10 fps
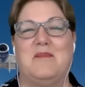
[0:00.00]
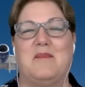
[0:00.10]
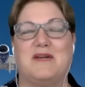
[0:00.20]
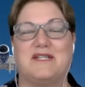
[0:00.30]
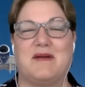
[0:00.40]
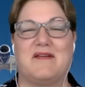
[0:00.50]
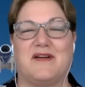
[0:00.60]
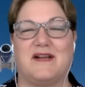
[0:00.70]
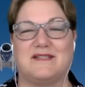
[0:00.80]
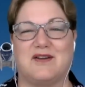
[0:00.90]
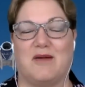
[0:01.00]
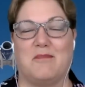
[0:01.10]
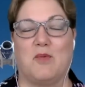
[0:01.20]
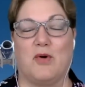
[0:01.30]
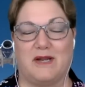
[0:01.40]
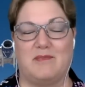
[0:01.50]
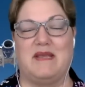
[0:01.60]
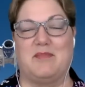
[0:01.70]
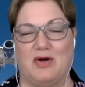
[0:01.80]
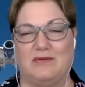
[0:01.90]
Most of my friends are morning
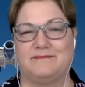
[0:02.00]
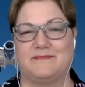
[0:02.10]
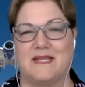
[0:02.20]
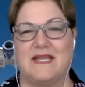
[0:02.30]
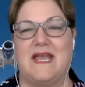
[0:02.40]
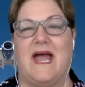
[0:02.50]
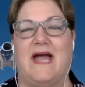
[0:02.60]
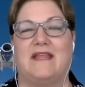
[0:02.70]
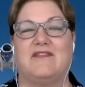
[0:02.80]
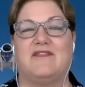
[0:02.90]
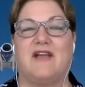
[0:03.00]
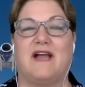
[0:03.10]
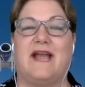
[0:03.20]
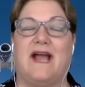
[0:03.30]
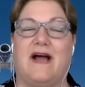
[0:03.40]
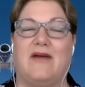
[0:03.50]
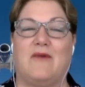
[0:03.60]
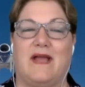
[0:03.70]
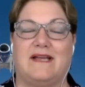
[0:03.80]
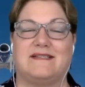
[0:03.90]
people. And the flight out
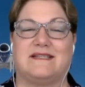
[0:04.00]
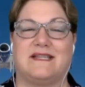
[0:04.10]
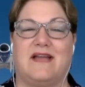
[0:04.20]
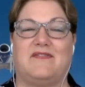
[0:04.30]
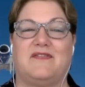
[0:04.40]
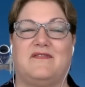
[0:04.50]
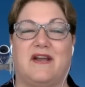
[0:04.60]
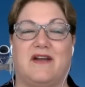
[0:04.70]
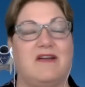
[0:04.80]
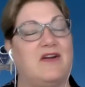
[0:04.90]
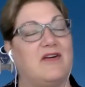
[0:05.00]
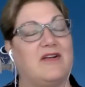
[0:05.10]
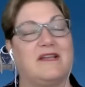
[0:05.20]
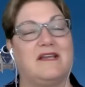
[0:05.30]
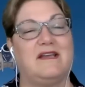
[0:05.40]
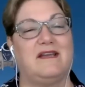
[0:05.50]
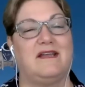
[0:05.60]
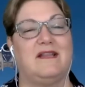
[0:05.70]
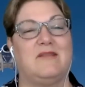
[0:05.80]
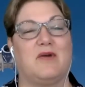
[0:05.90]
west left very early
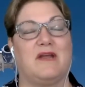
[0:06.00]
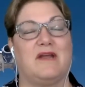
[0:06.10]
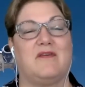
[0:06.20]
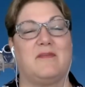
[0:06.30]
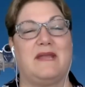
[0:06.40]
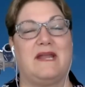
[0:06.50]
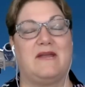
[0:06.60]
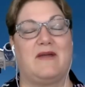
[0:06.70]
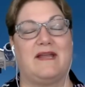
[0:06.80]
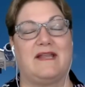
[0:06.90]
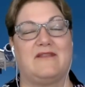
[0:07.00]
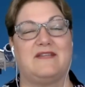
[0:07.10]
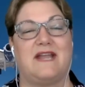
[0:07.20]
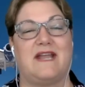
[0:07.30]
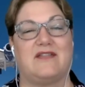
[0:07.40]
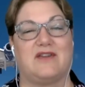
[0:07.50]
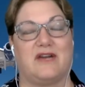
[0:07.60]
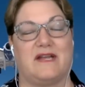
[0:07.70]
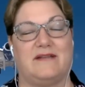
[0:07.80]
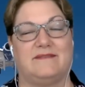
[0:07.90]
in the morning for me anyway. It left at
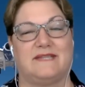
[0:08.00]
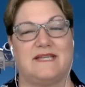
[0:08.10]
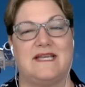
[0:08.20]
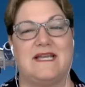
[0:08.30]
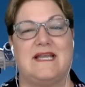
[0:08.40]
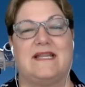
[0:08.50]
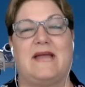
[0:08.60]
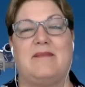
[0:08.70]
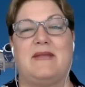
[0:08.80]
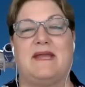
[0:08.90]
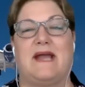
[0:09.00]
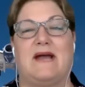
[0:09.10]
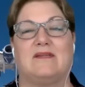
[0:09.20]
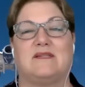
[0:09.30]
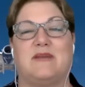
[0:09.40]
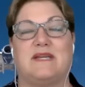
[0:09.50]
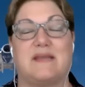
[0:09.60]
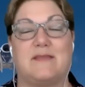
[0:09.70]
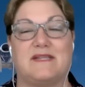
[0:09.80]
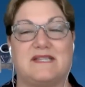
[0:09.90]
8:30. That meant I was picked
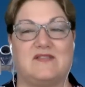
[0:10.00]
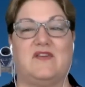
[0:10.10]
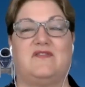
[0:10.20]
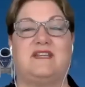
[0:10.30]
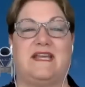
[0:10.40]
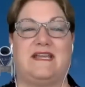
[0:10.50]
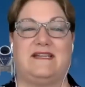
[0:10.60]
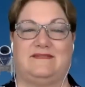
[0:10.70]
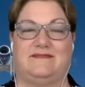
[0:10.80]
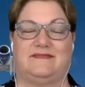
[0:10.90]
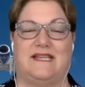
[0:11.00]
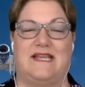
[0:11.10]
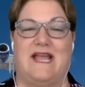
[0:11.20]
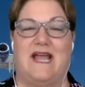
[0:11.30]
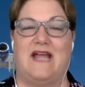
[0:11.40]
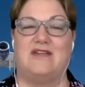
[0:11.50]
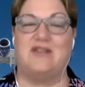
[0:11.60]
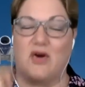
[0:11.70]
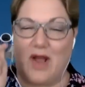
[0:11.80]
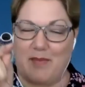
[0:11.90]
up at 6:15. And you
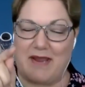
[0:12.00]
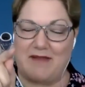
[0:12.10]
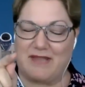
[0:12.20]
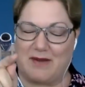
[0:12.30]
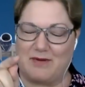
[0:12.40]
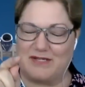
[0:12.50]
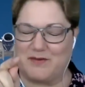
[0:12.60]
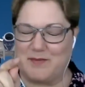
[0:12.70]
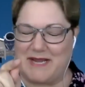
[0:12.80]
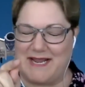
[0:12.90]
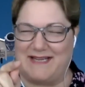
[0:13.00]
know how painful that was for me?